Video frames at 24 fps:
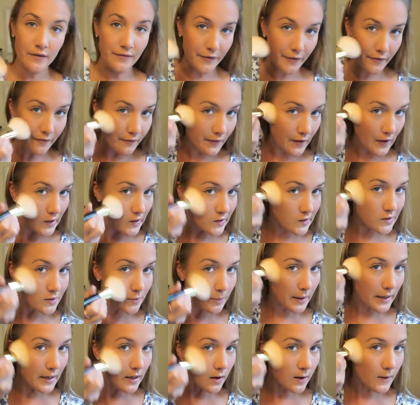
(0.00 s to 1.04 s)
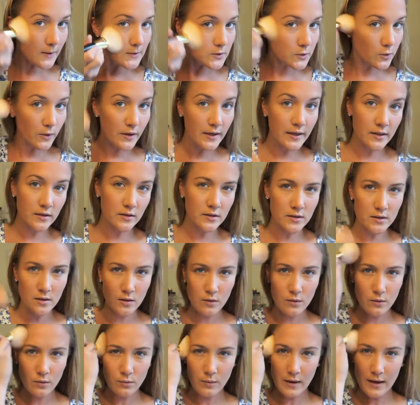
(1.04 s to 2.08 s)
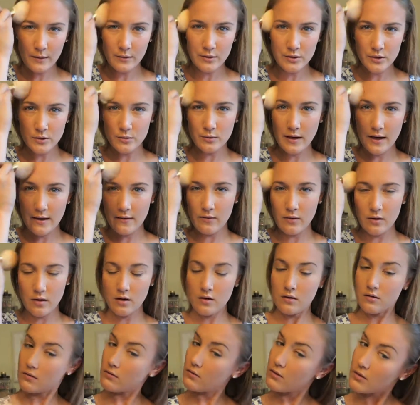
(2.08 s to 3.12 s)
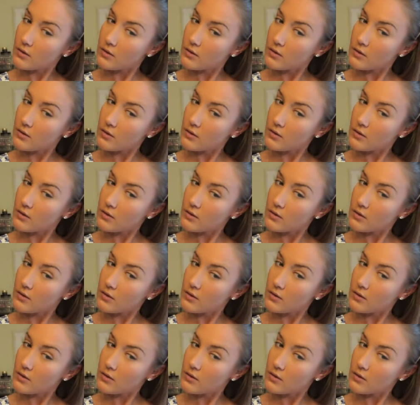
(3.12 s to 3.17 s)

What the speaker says: off your face by contouring, so why would you ever